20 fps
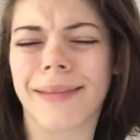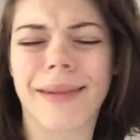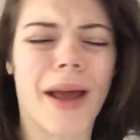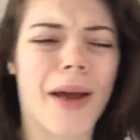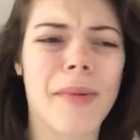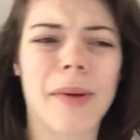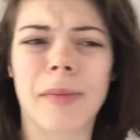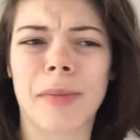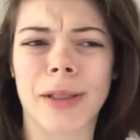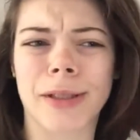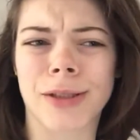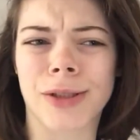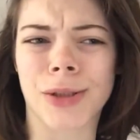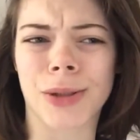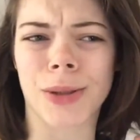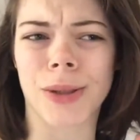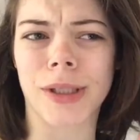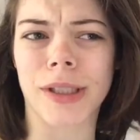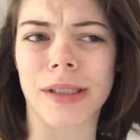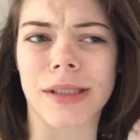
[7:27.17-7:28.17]
not my best
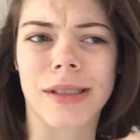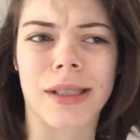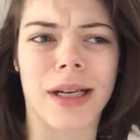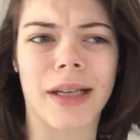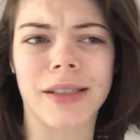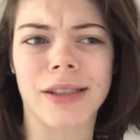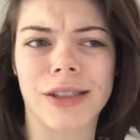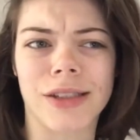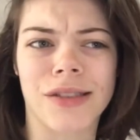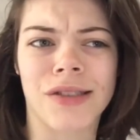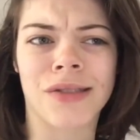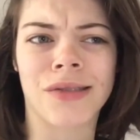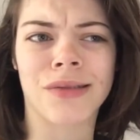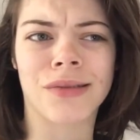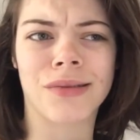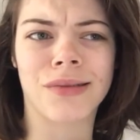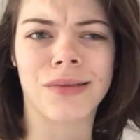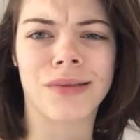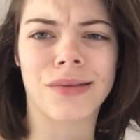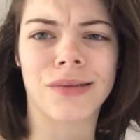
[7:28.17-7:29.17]
choice. I just
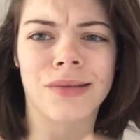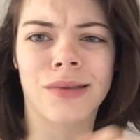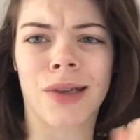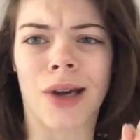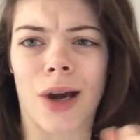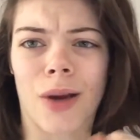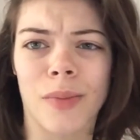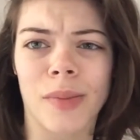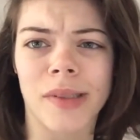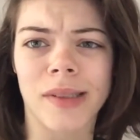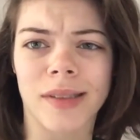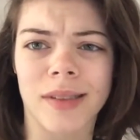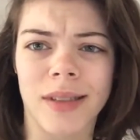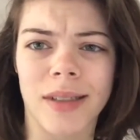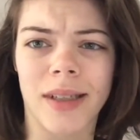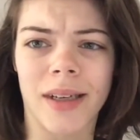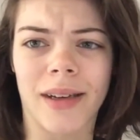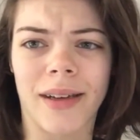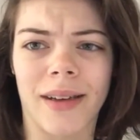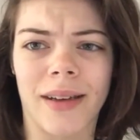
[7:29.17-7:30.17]
got
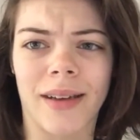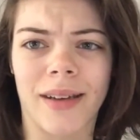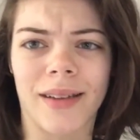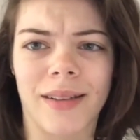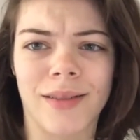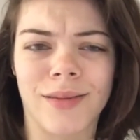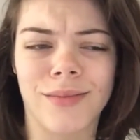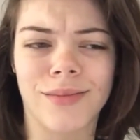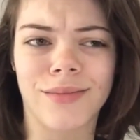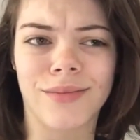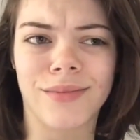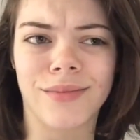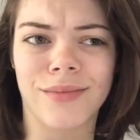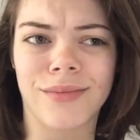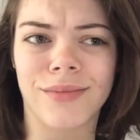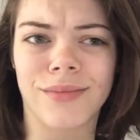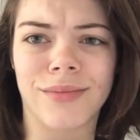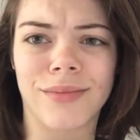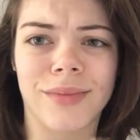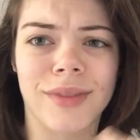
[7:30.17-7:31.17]
busy and
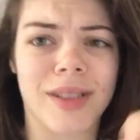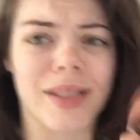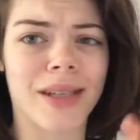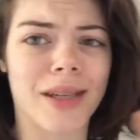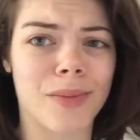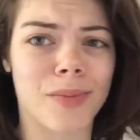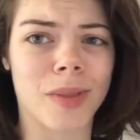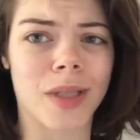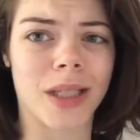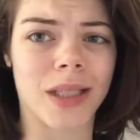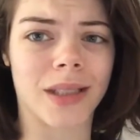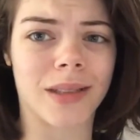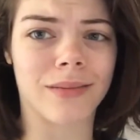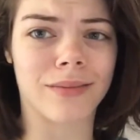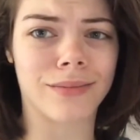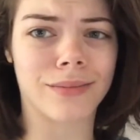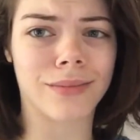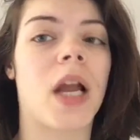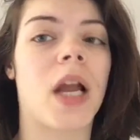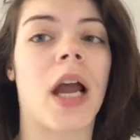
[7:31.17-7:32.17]
skipped it.
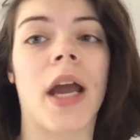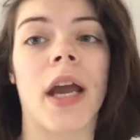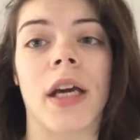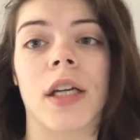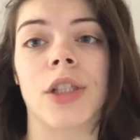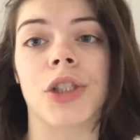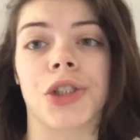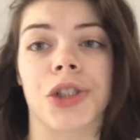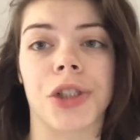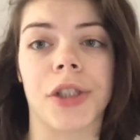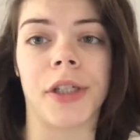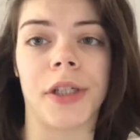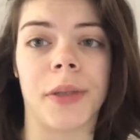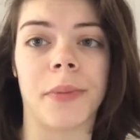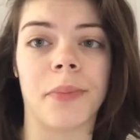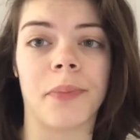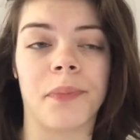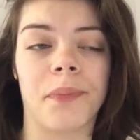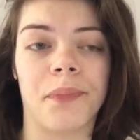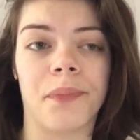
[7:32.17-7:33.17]
I had a
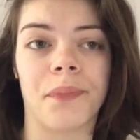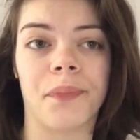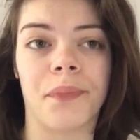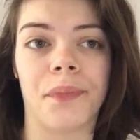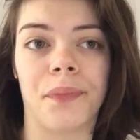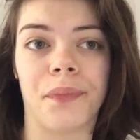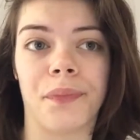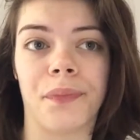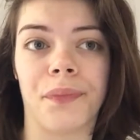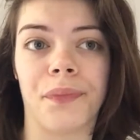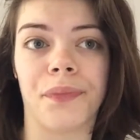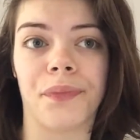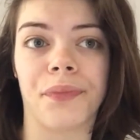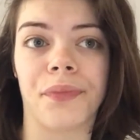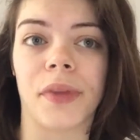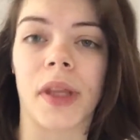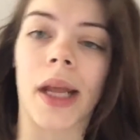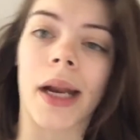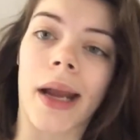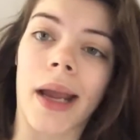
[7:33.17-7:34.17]
dream
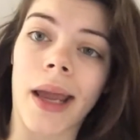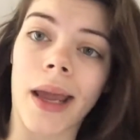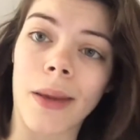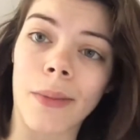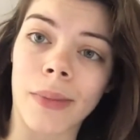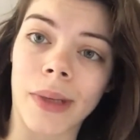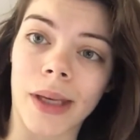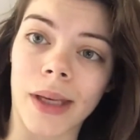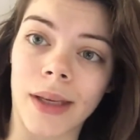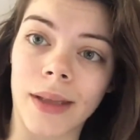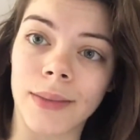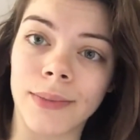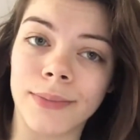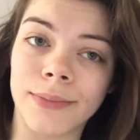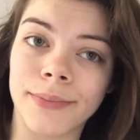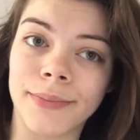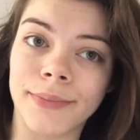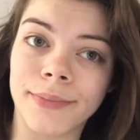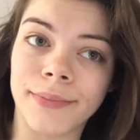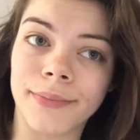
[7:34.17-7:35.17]
that I ate meat.
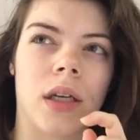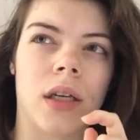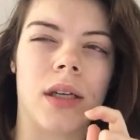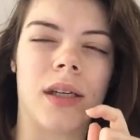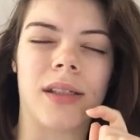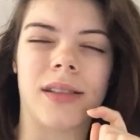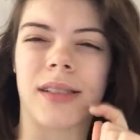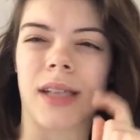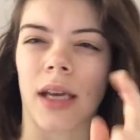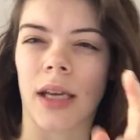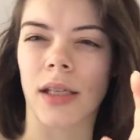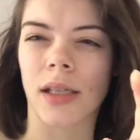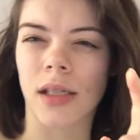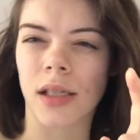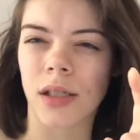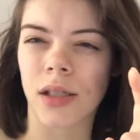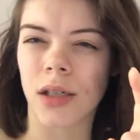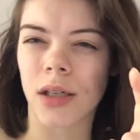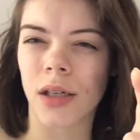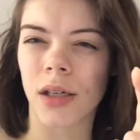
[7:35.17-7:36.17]
It
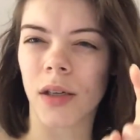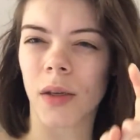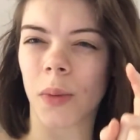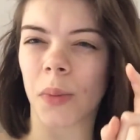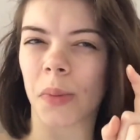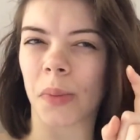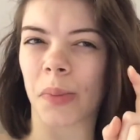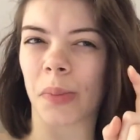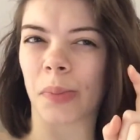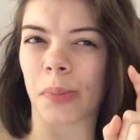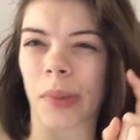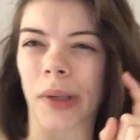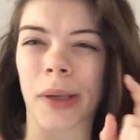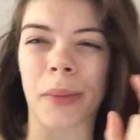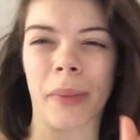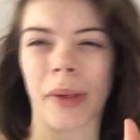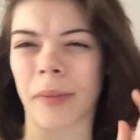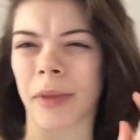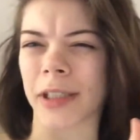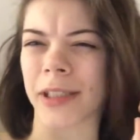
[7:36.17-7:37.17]
tasted good, but
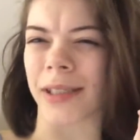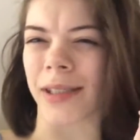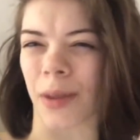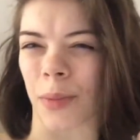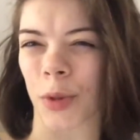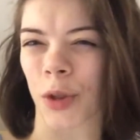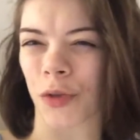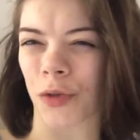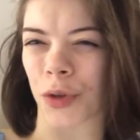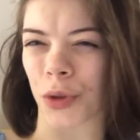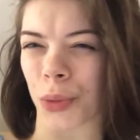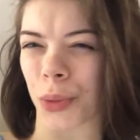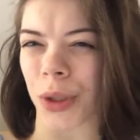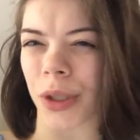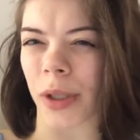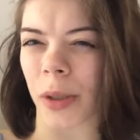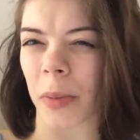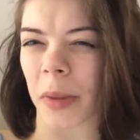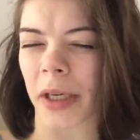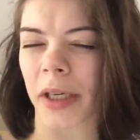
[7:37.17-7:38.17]
it made my stomach feel really